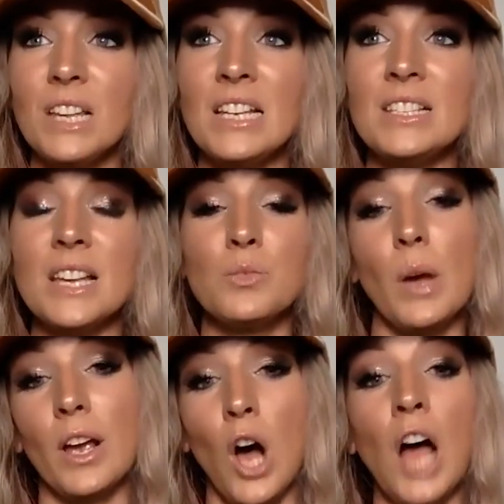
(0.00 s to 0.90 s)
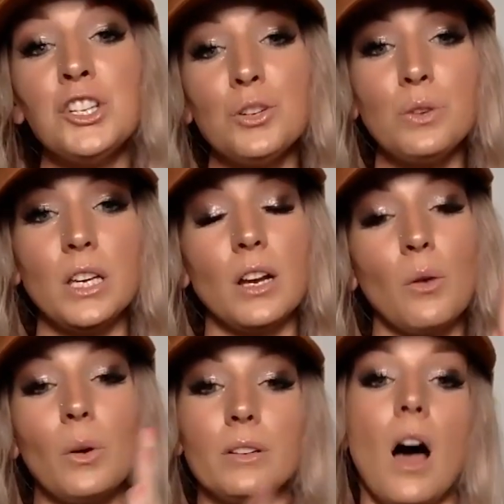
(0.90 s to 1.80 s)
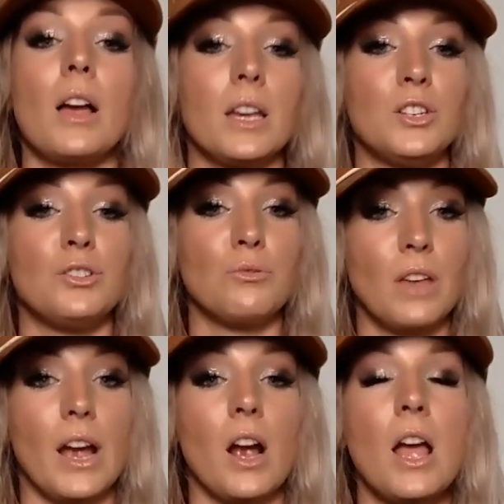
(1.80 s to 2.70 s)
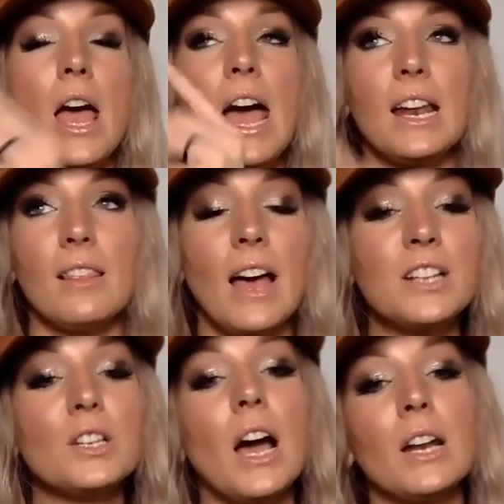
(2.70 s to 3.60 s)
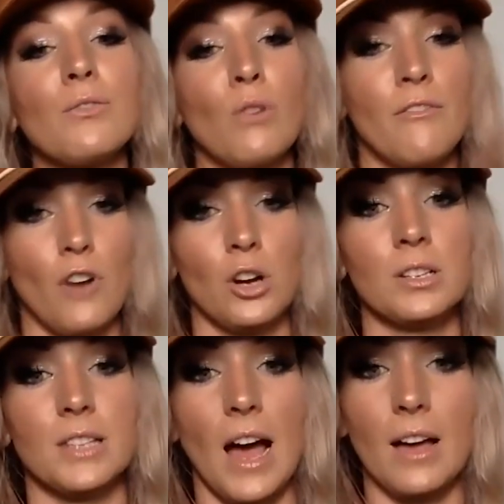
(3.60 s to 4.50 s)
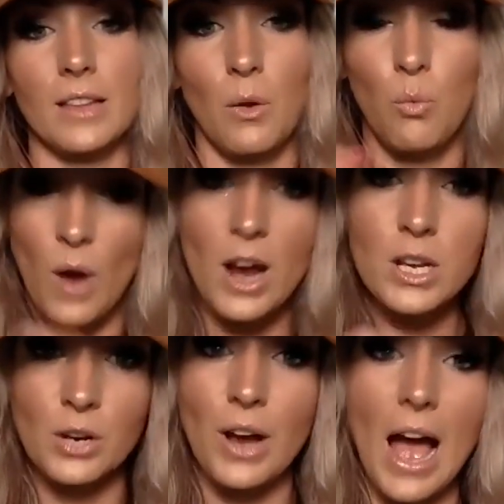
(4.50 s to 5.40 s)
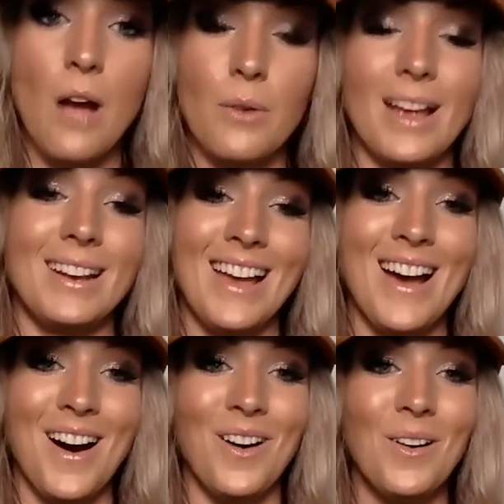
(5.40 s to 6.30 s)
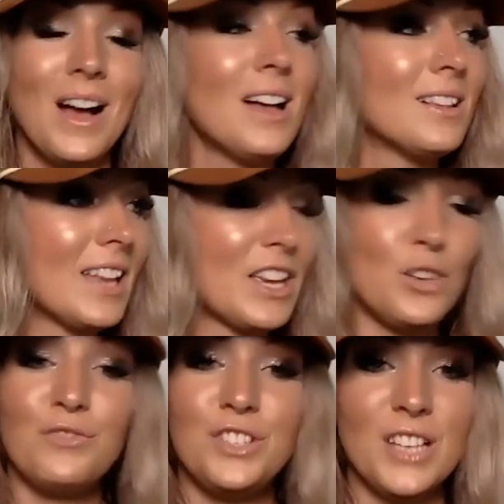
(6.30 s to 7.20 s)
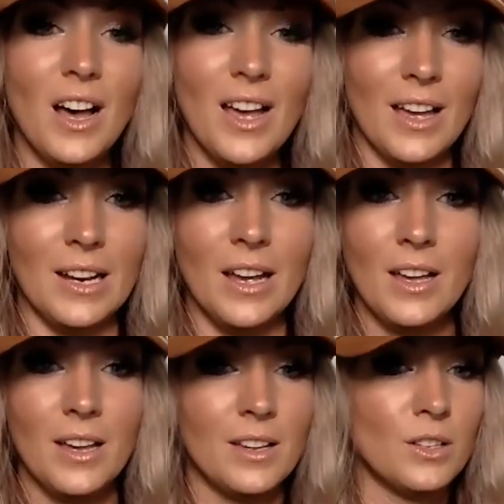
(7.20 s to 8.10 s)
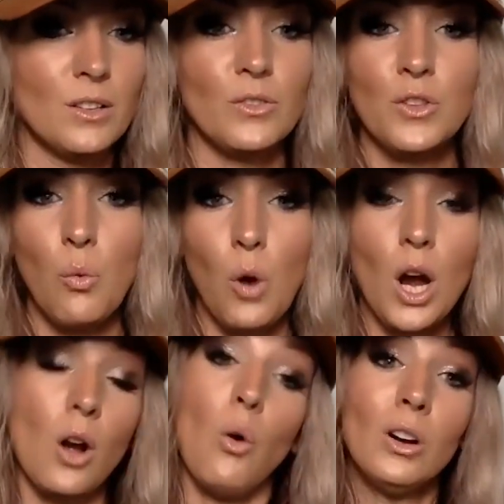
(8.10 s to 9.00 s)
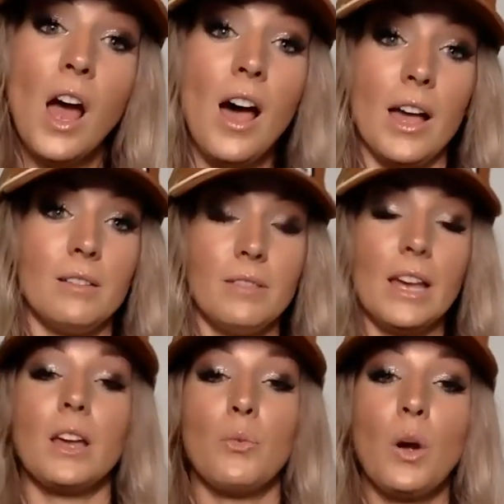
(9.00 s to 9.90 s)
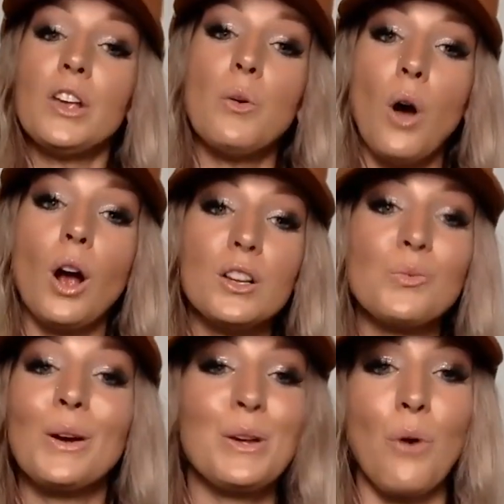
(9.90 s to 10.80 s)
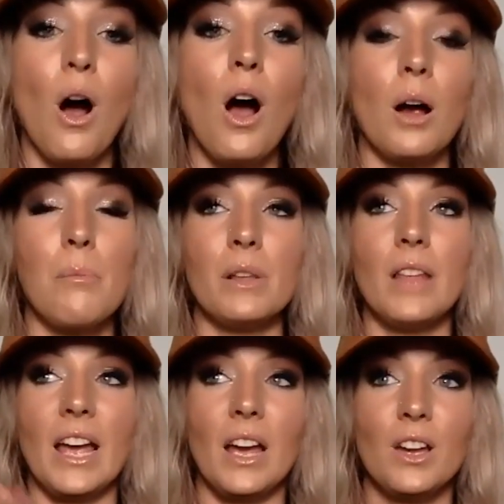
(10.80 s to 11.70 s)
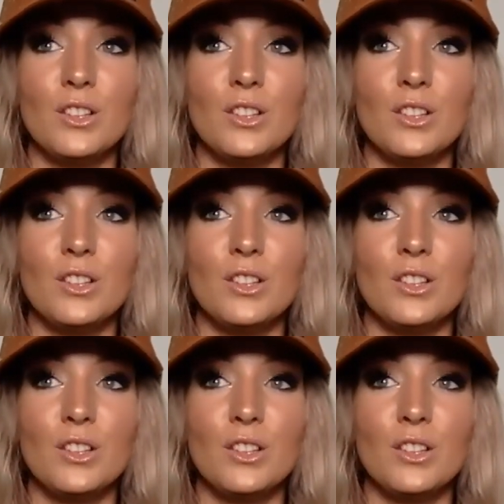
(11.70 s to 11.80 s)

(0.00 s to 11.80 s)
He says, what got you here will not get you there. And I like to kind of reverse that. Like where you're at right now, like you've done the work or not. Like where you are is where you are. But like